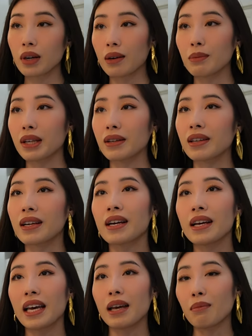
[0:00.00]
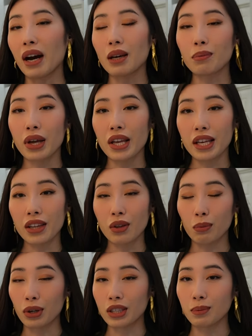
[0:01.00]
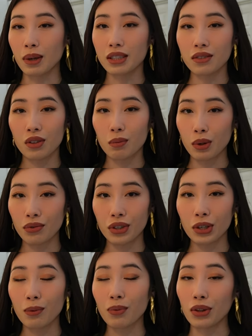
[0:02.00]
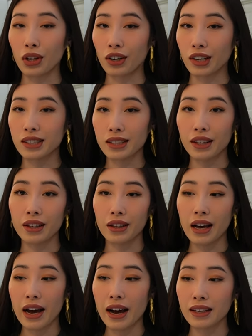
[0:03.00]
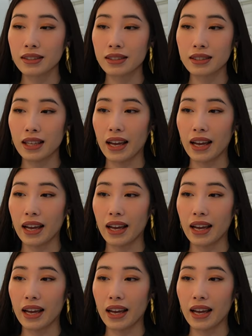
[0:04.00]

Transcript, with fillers: I mean, in my opinion, the more expensive the perfume, the longer it's gonna last,